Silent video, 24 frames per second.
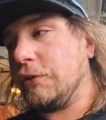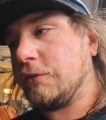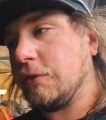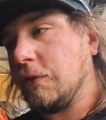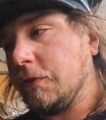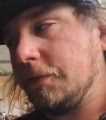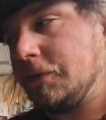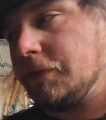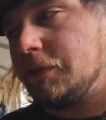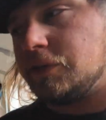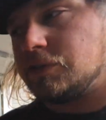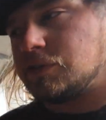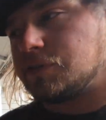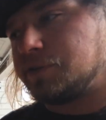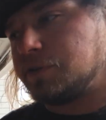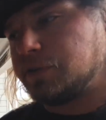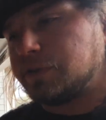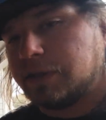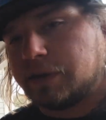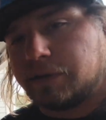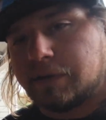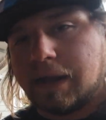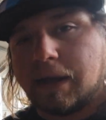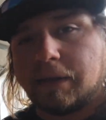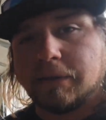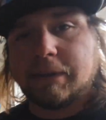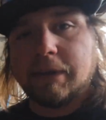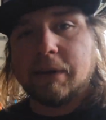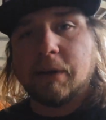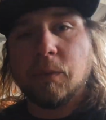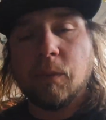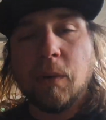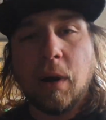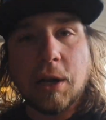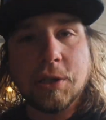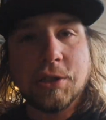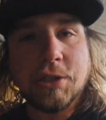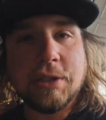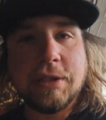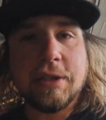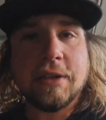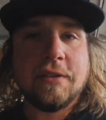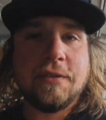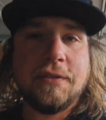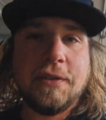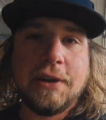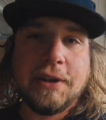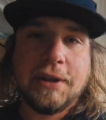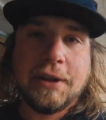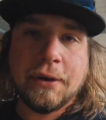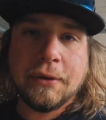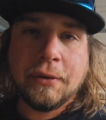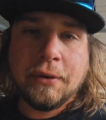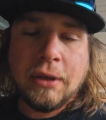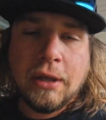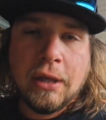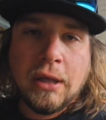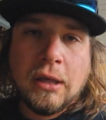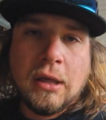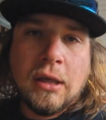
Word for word: So for those of you that are out there watching this video